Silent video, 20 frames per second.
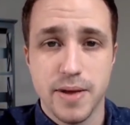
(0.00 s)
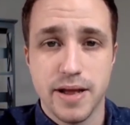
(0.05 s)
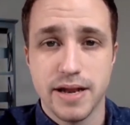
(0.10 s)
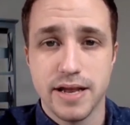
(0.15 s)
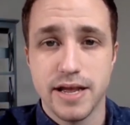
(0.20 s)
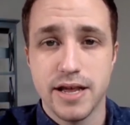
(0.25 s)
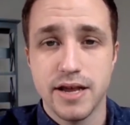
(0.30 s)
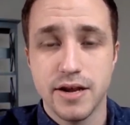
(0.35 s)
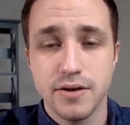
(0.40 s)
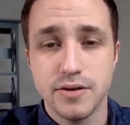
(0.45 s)
And
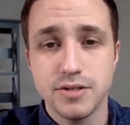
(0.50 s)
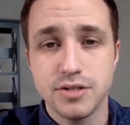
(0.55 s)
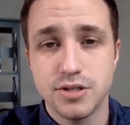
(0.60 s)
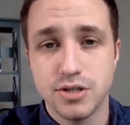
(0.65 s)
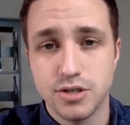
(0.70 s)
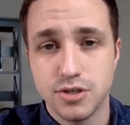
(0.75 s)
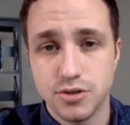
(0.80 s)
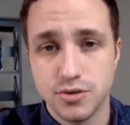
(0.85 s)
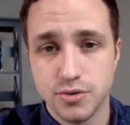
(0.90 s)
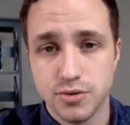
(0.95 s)
here's
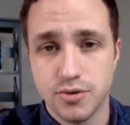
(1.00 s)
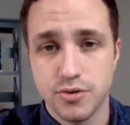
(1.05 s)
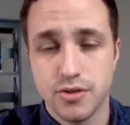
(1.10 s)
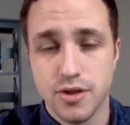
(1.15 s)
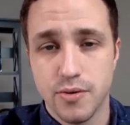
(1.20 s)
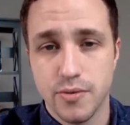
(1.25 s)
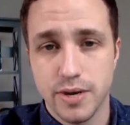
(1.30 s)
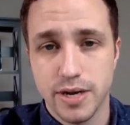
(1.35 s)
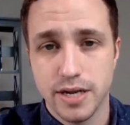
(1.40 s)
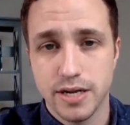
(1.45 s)
the truth
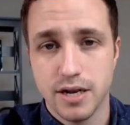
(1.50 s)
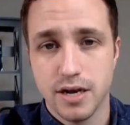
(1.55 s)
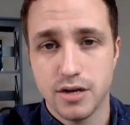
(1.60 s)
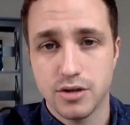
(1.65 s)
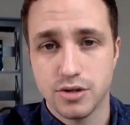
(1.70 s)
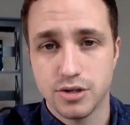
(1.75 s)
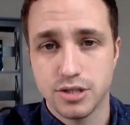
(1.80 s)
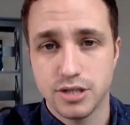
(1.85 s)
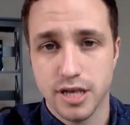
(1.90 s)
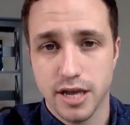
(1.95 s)
that we need to
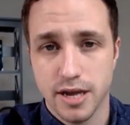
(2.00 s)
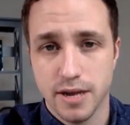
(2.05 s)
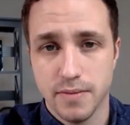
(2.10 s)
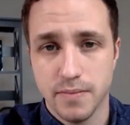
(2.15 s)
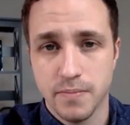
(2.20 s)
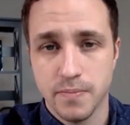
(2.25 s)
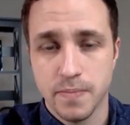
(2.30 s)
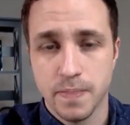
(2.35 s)
understand,